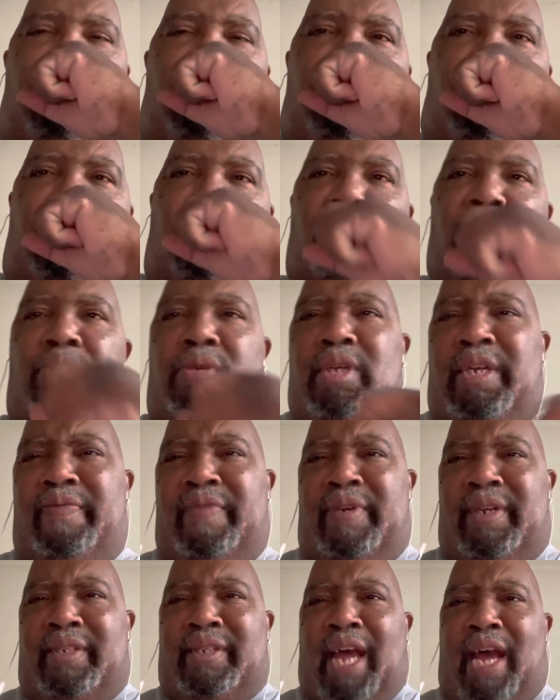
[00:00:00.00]
you know, even
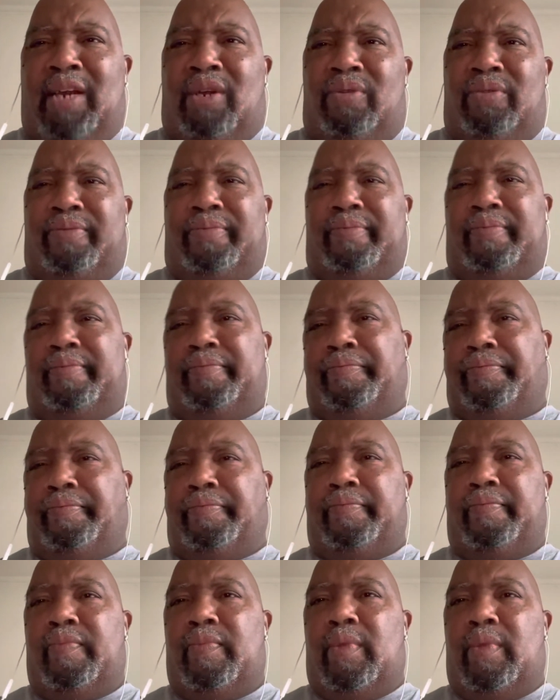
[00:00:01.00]
the title
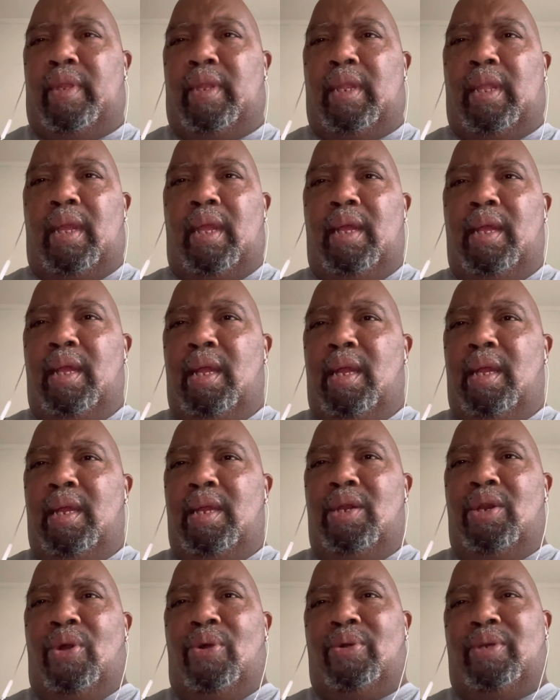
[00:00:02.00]

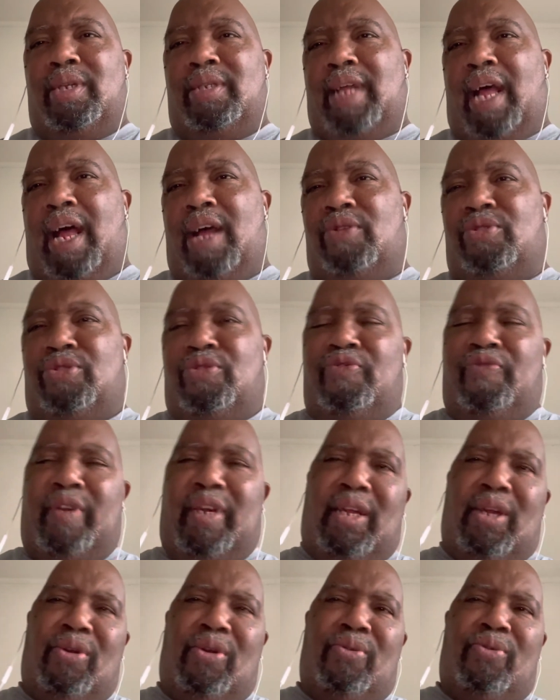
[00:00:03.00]
you know, because how-to
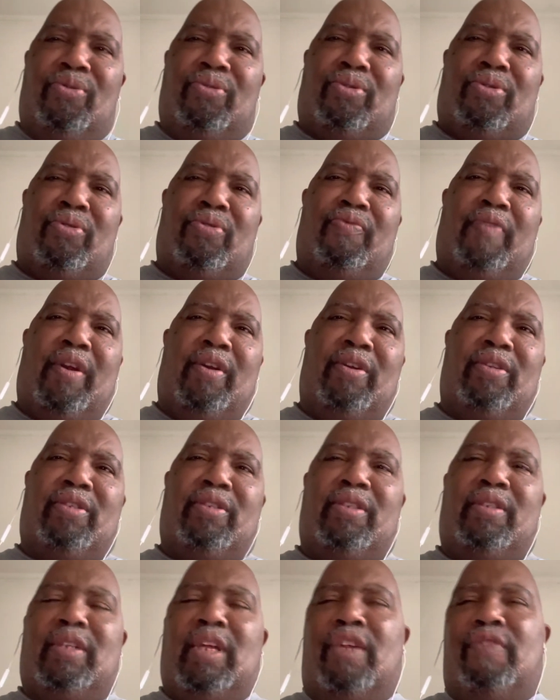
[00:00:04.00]
videos are very
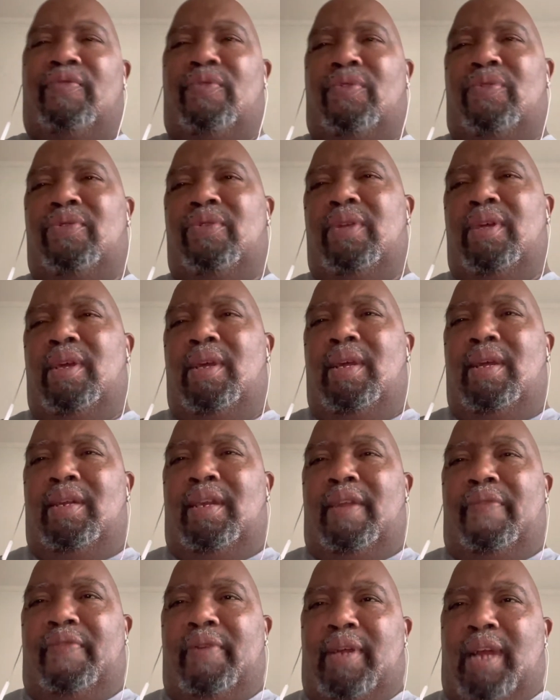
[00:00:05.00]
successful.
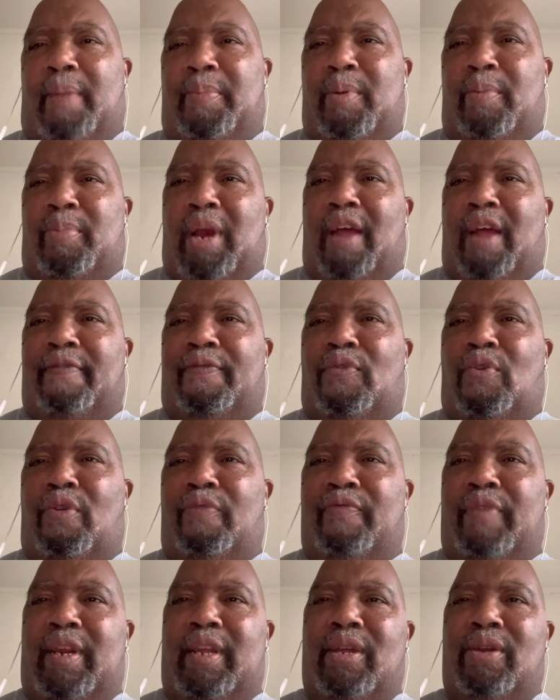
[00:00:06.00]
Different type of platform
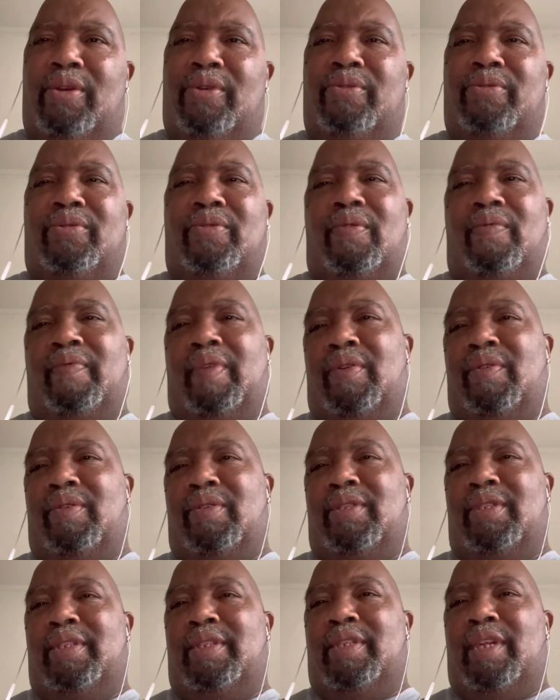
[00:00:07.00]
videos are very
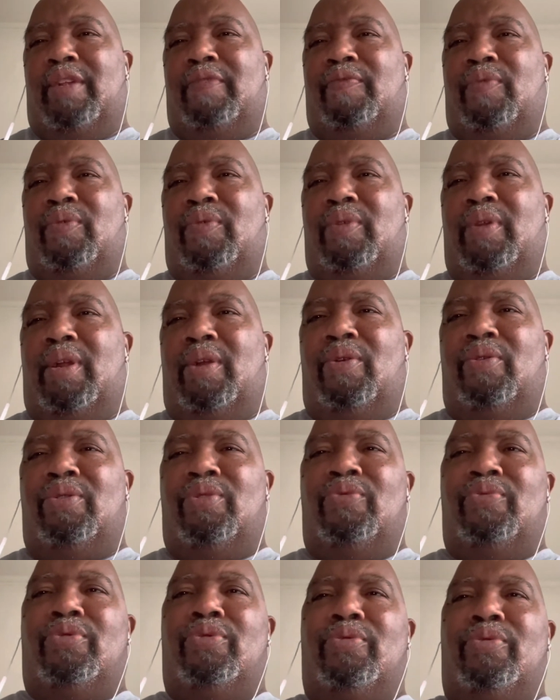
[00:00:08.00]
successful here on
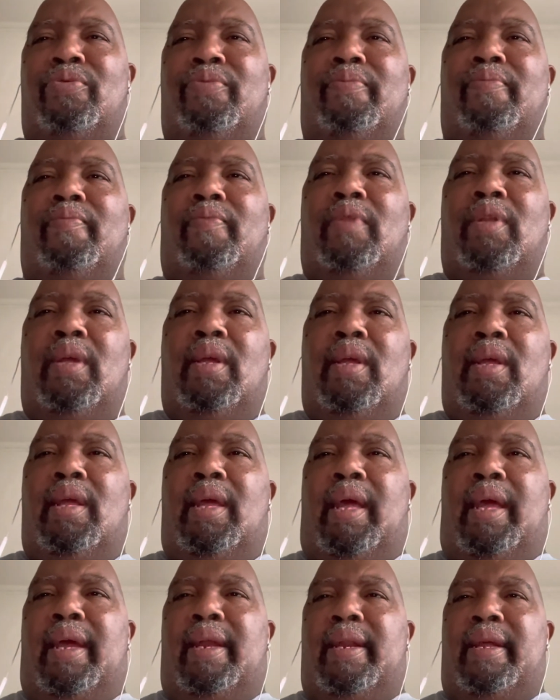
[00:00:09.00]
YouTube,
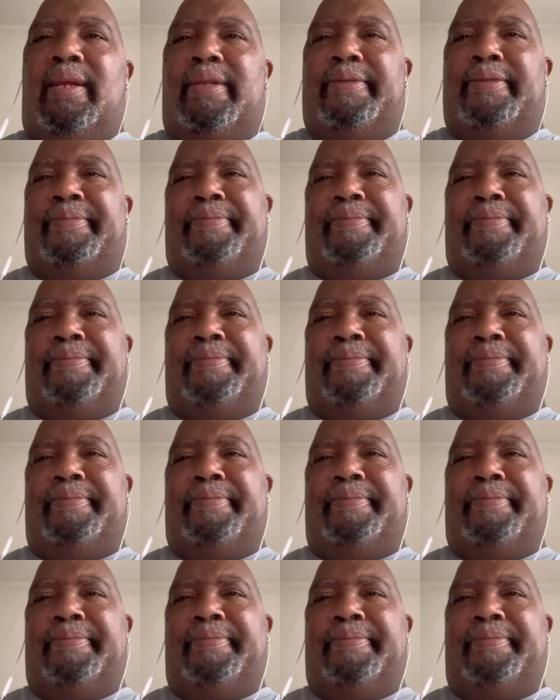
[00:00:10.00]
and um,